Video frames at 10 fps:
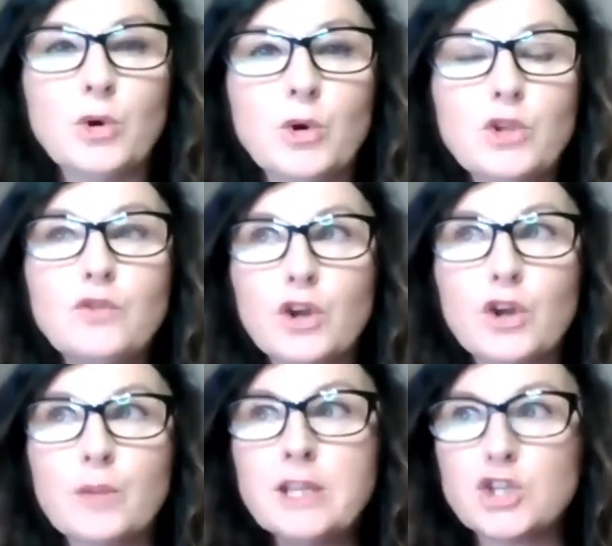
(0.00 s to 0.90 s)
You've got to
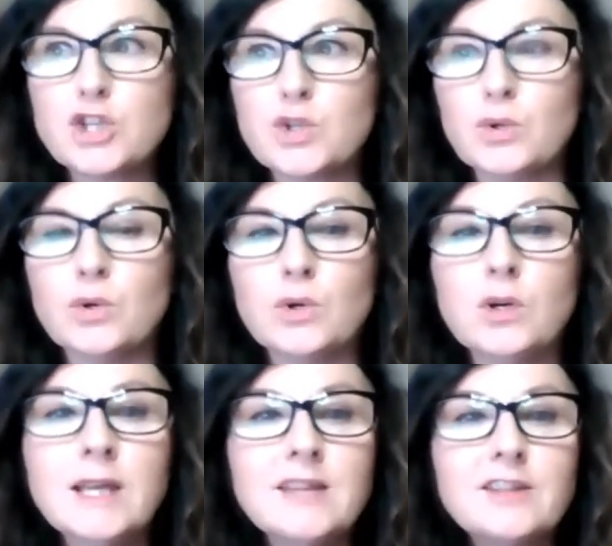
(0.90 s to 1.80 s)
make sure
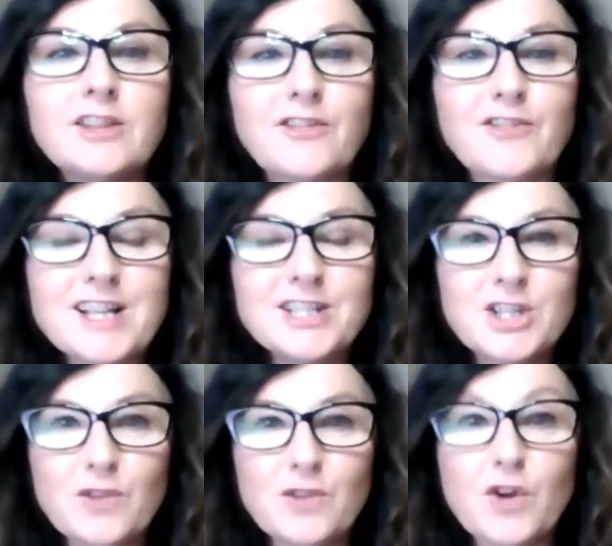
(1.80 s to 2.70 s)
that the friends
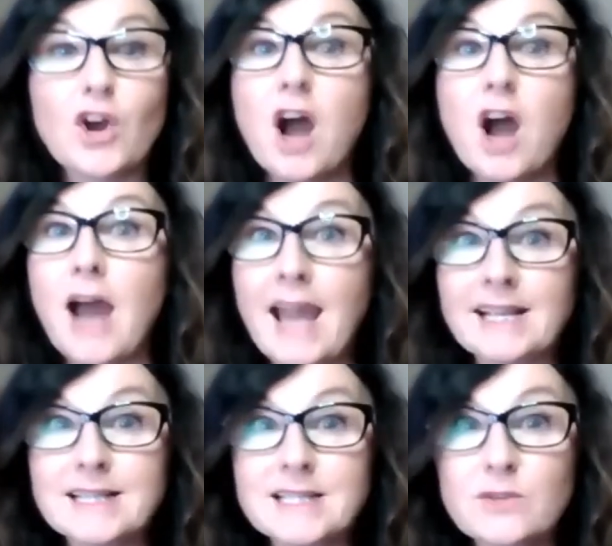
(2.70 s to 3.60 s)
that you've got are
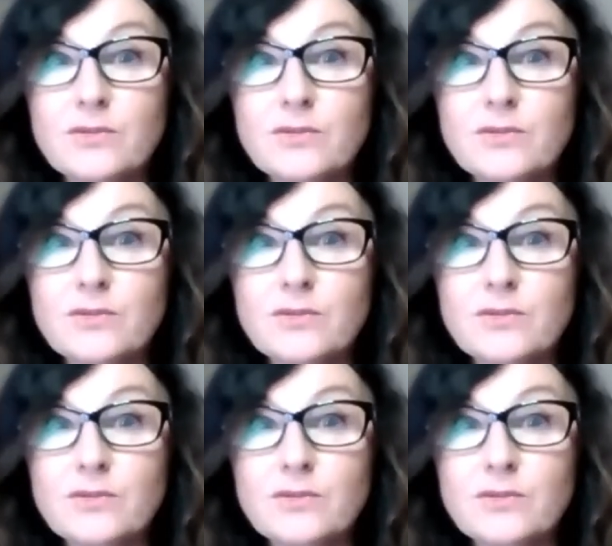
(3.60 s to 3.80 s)
active.